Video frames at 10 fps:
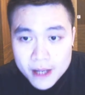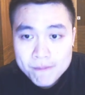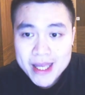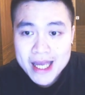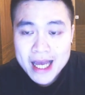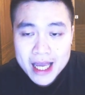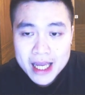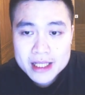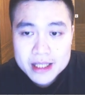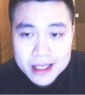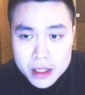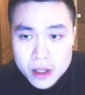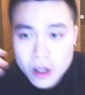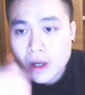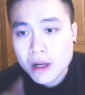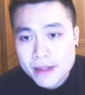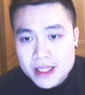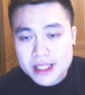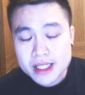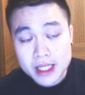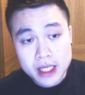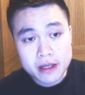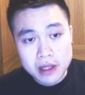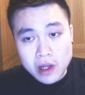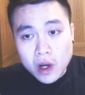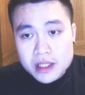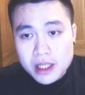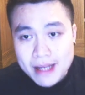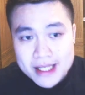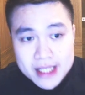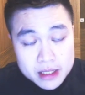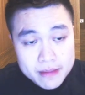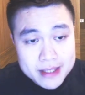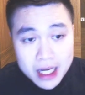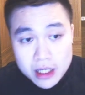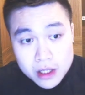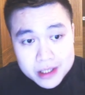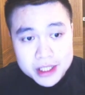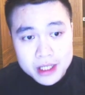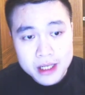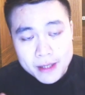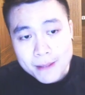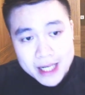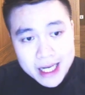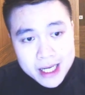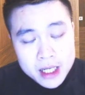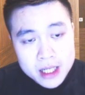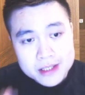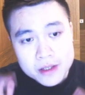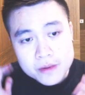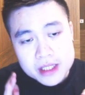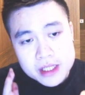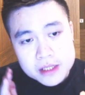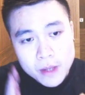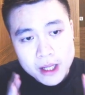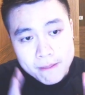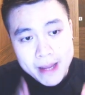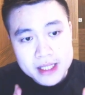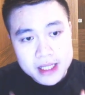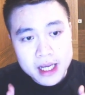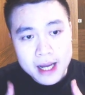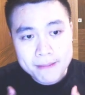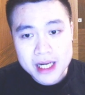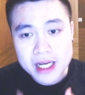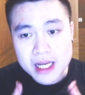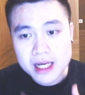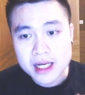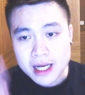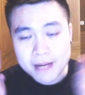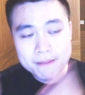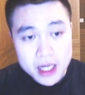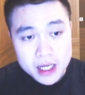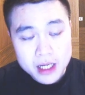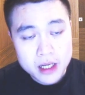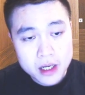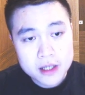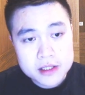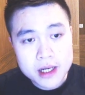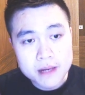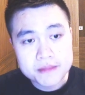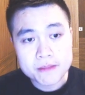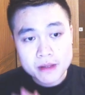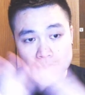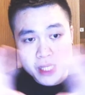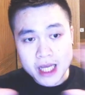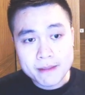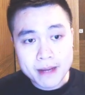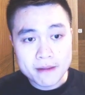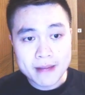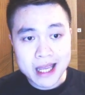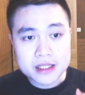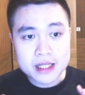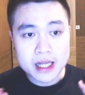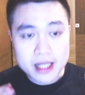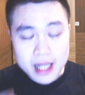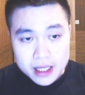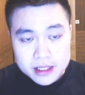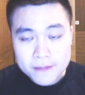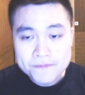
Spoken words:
behind the core competency, long-term assets of the technology of a company. So this is what makes a company on top of the amount of cash that it has.